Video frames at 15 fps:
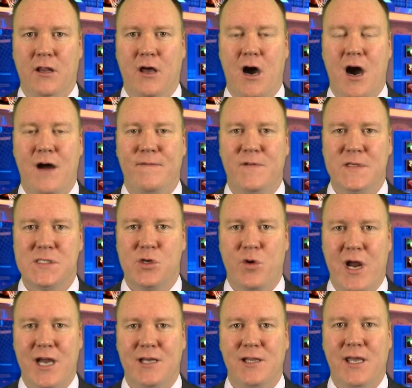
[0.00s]
the office
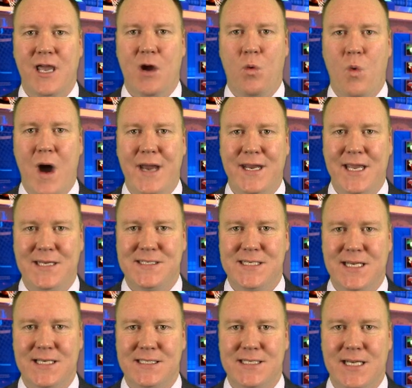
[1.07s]
directly at
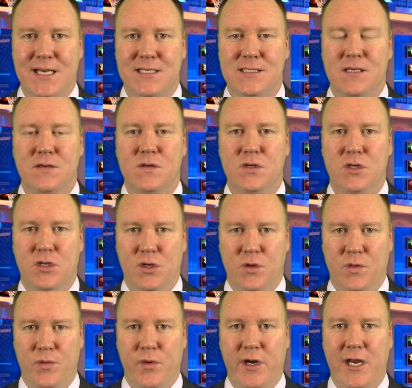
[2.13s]

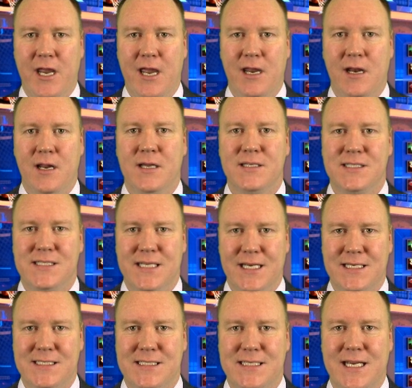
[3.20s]

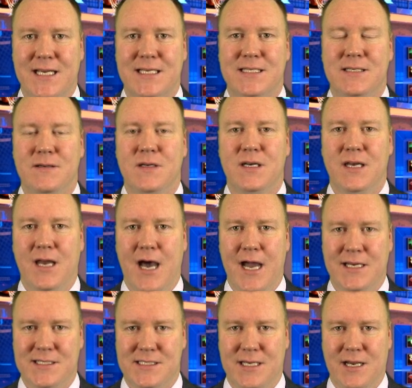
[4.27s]
1-866-238-6696.
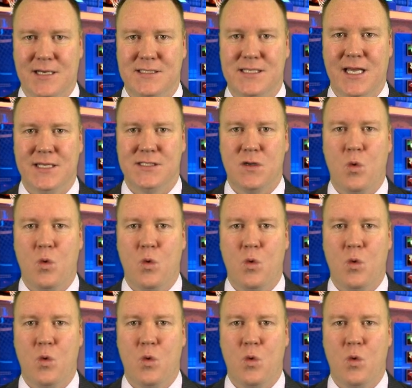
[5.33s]
That's